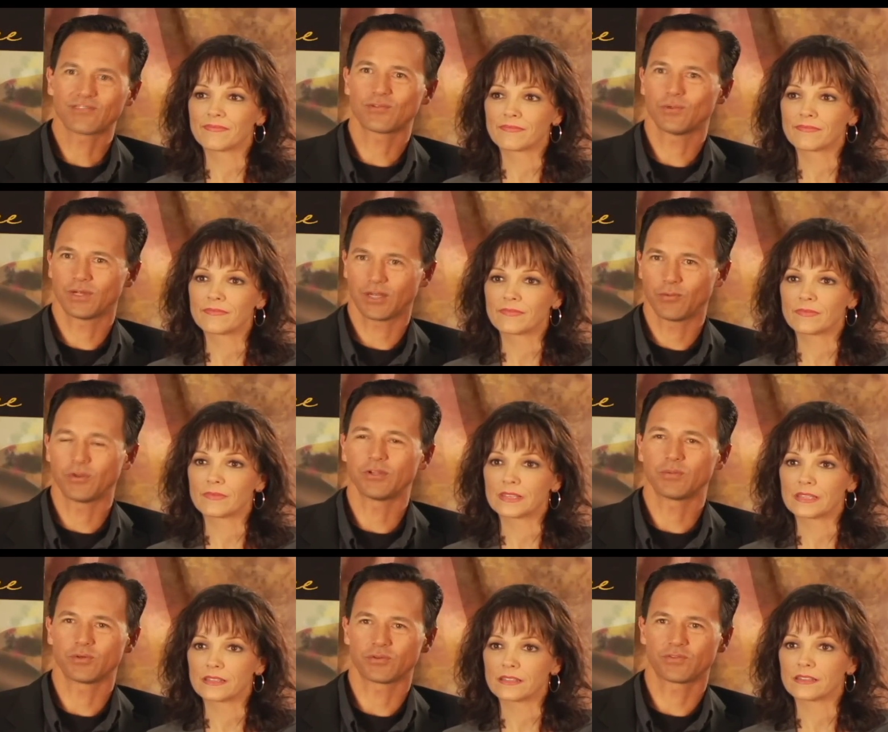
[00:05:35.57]
Speaker 1: That's the one I
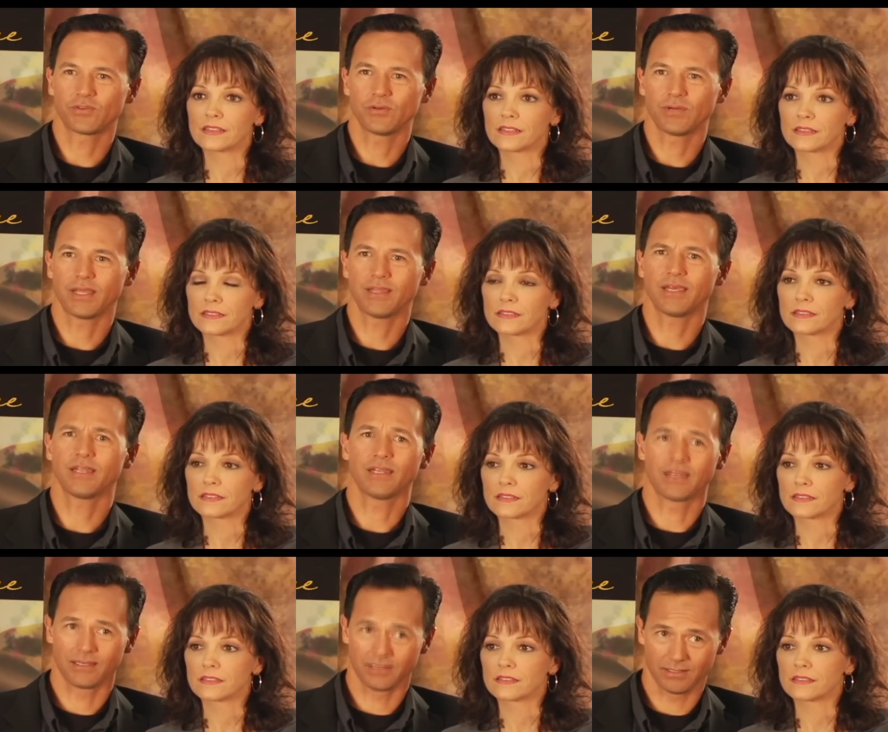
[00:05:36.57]
wanted to pursue. And
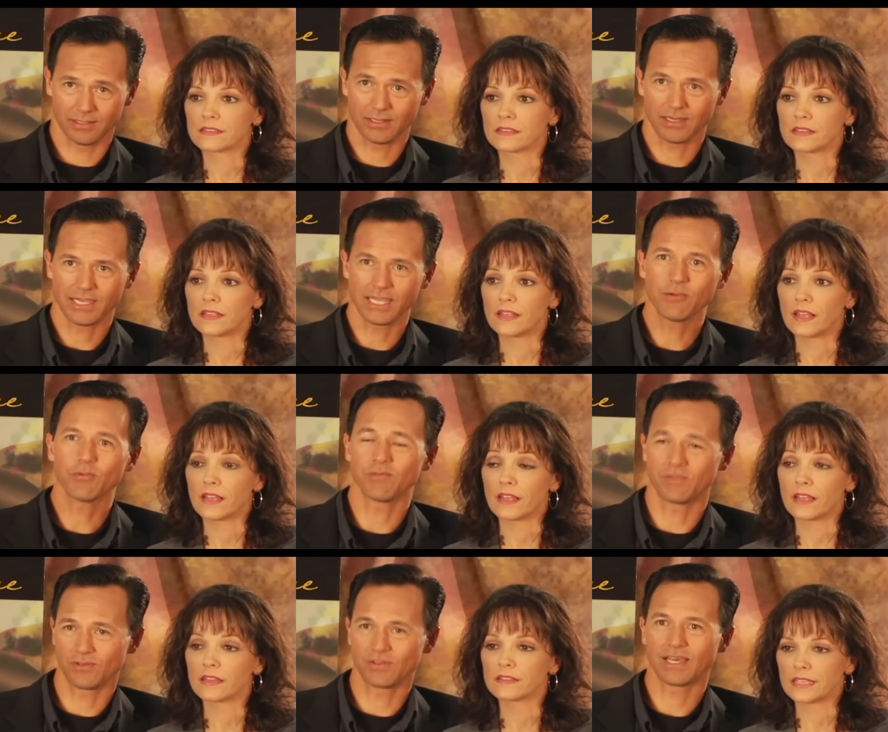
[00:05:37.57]
then he
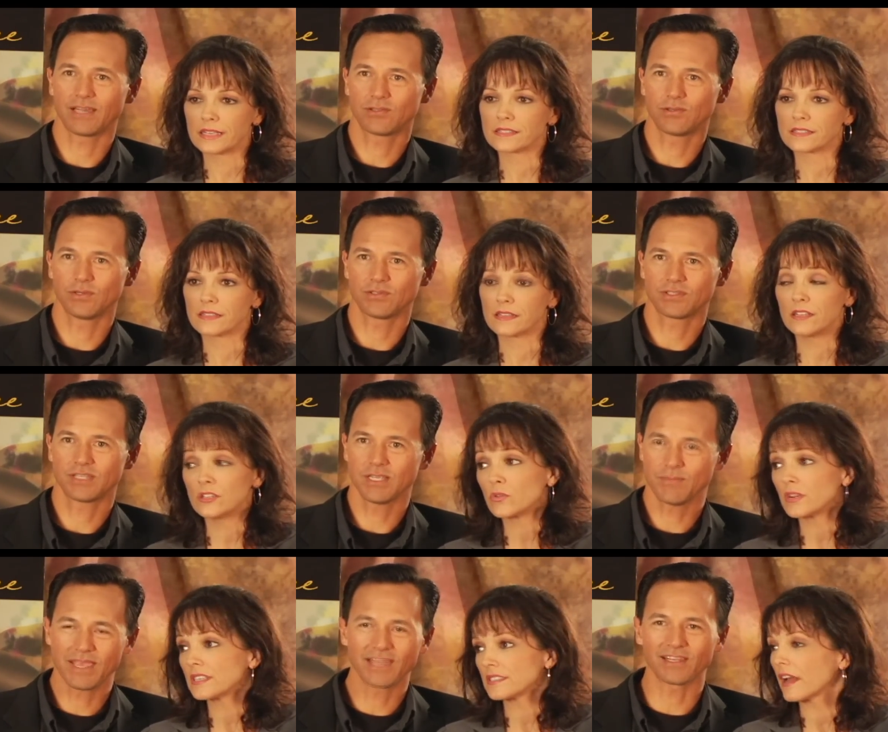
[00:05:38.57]
revealed that yes. to us.
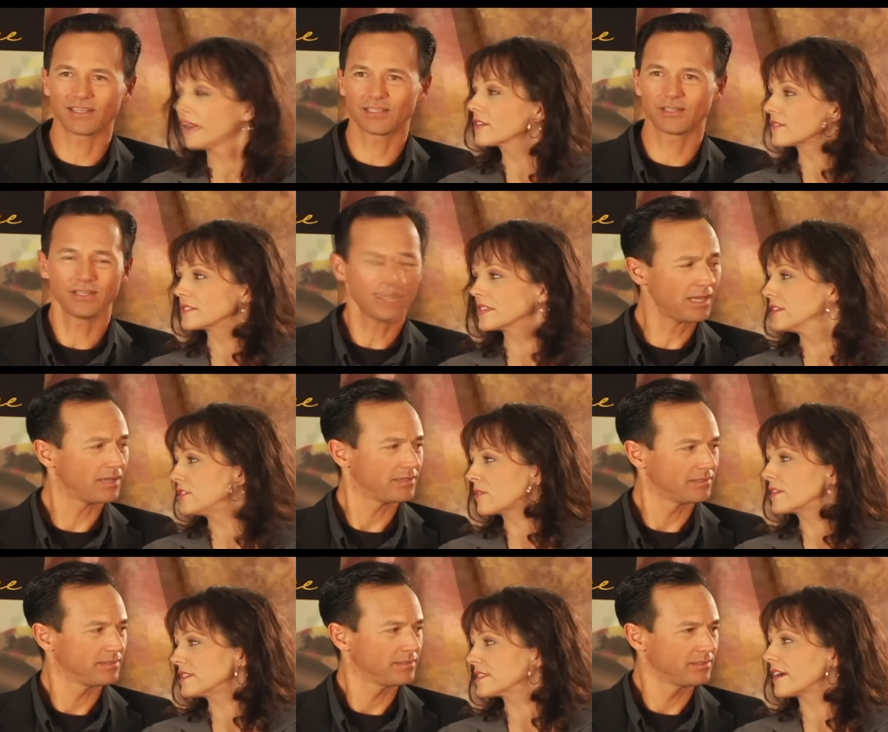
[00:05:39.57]
He knew he our desires. Clear, yeah. He
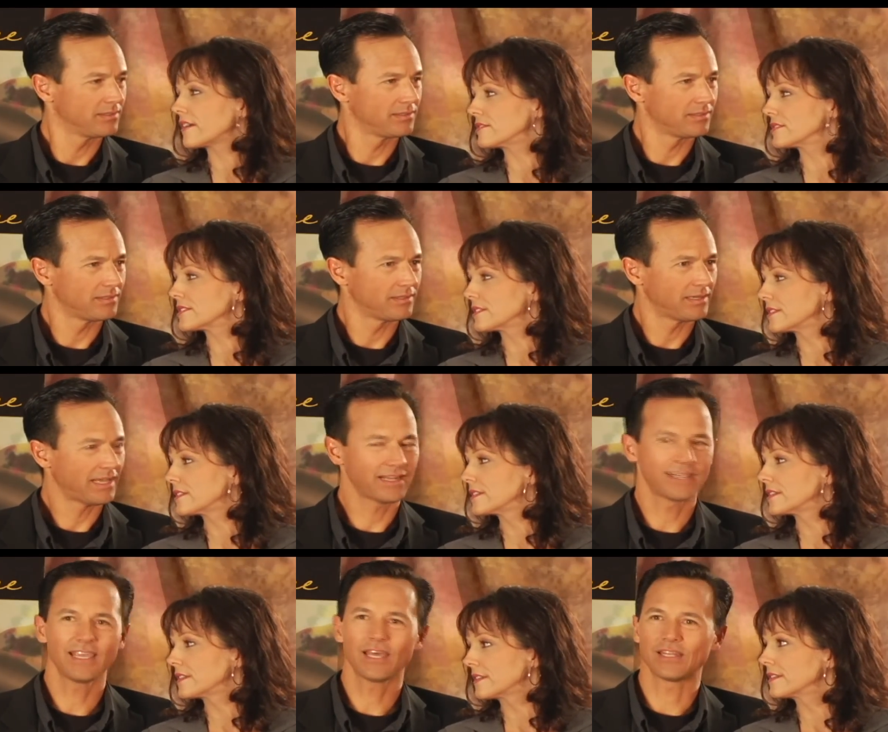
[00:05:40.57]
knew
Speaker 2: our desires.
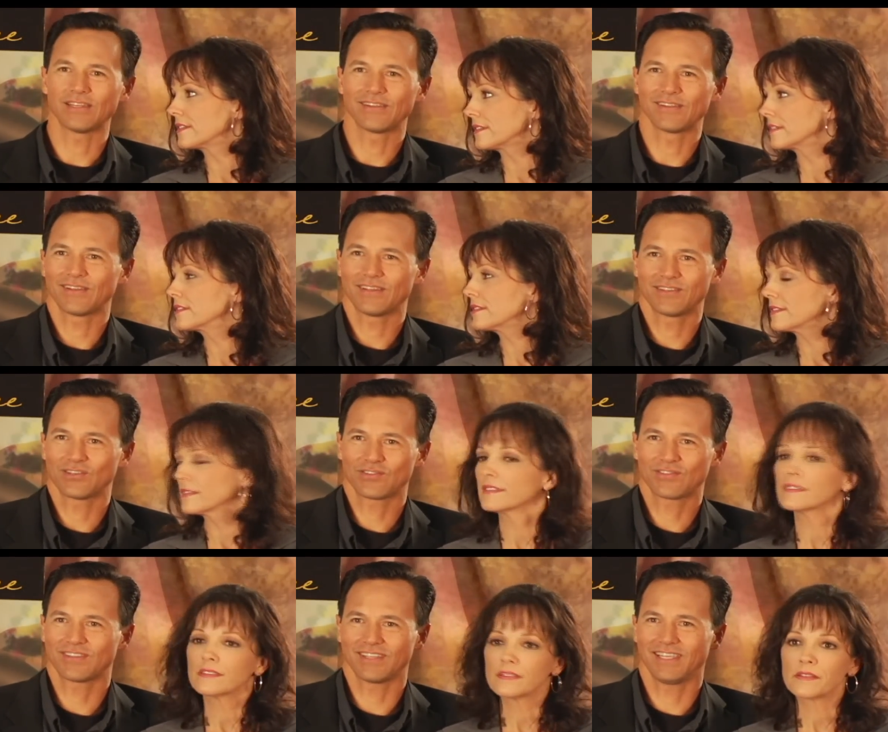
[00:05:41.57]
Speaker 1: And again,
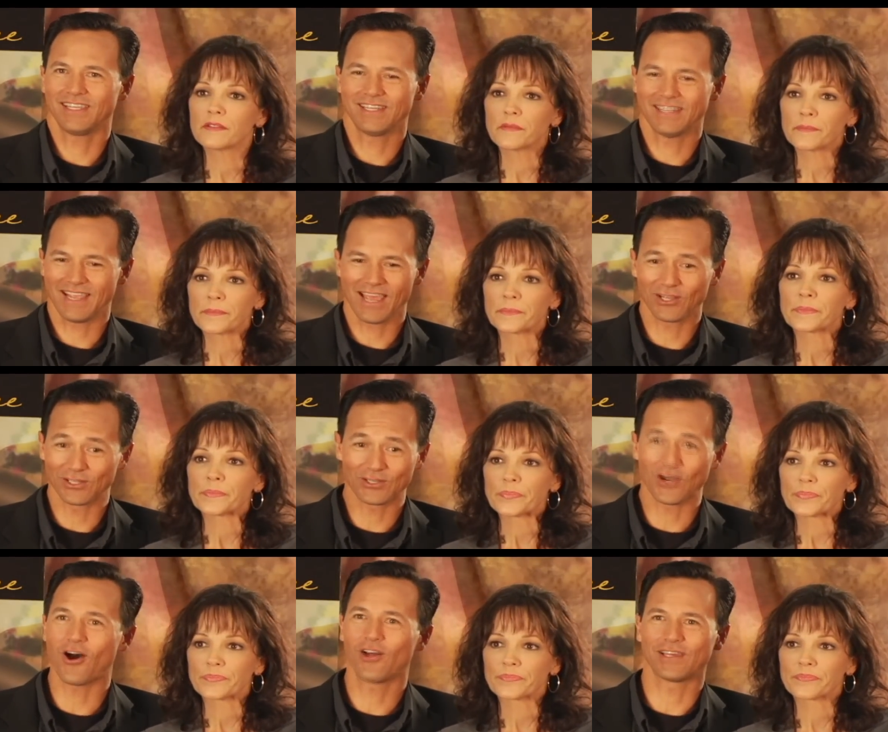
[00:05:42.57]
just in
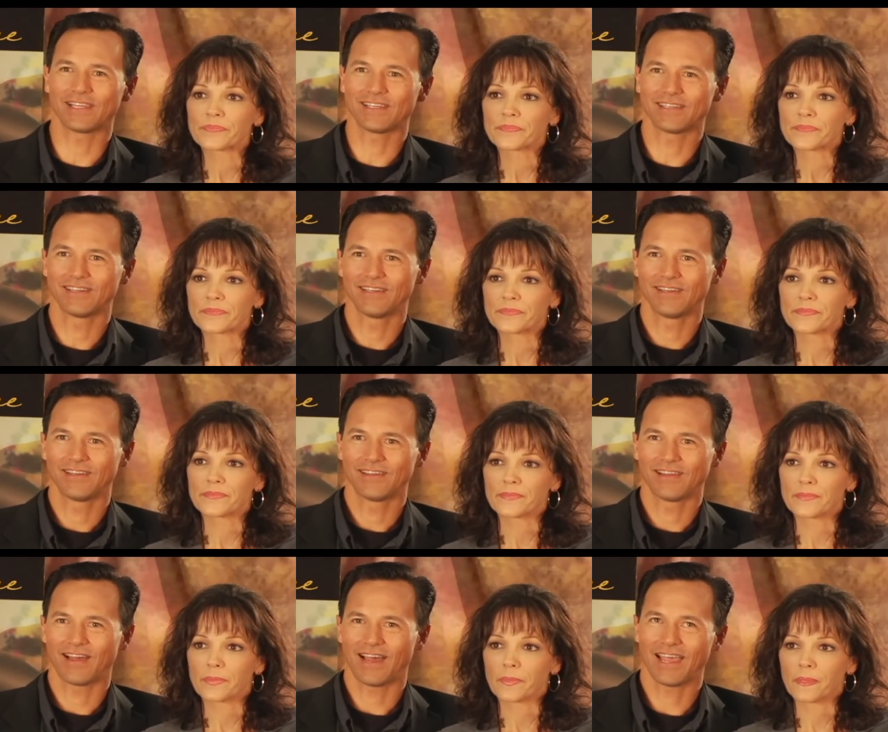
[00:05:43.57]
Helen Calling,
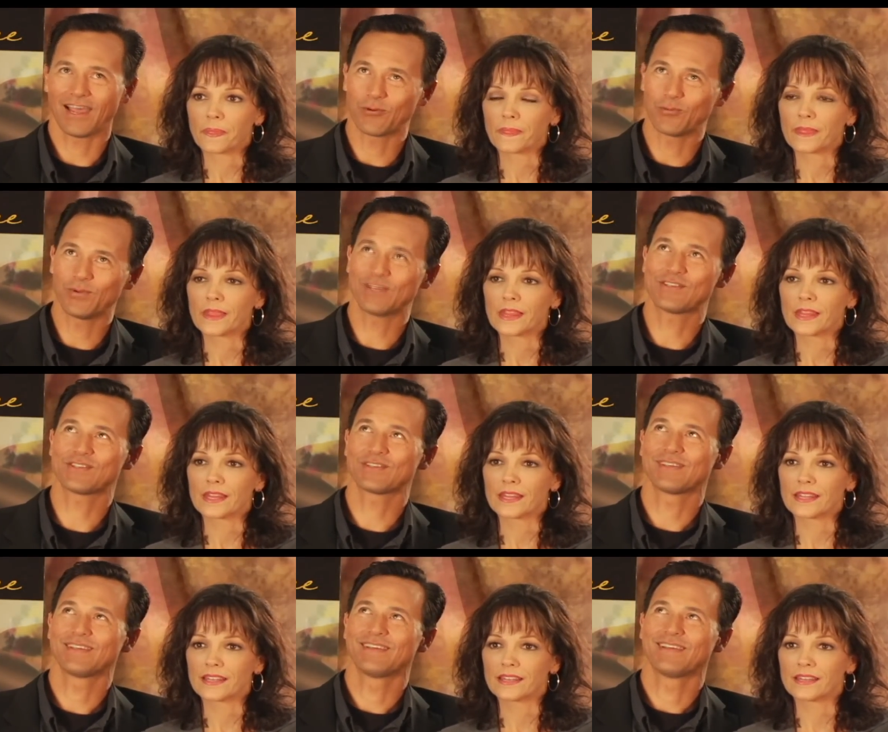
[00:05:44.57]
I, I
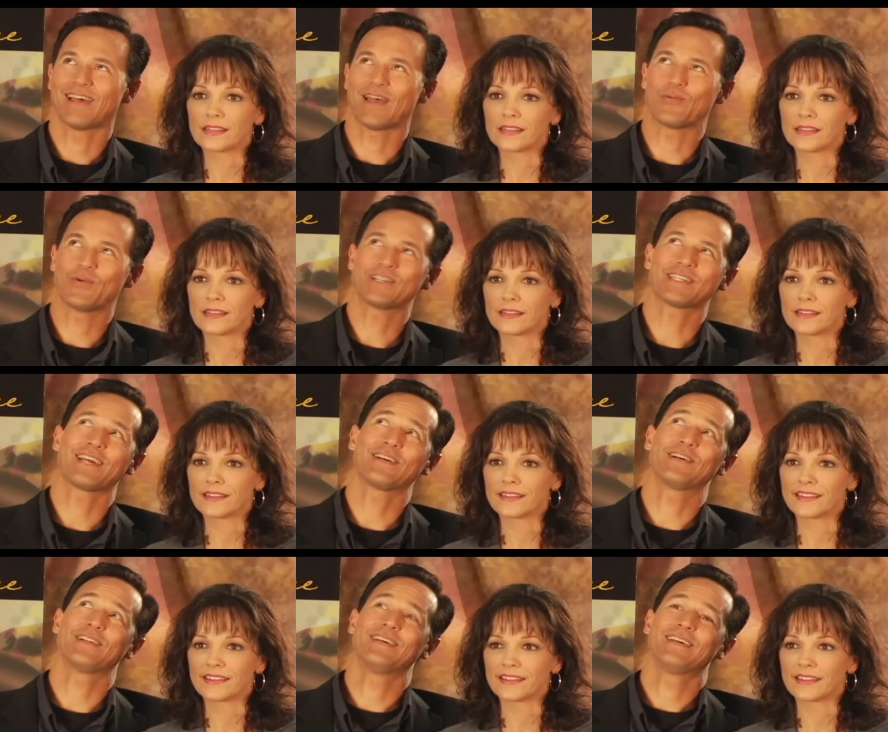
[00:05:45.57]
wish, I wish I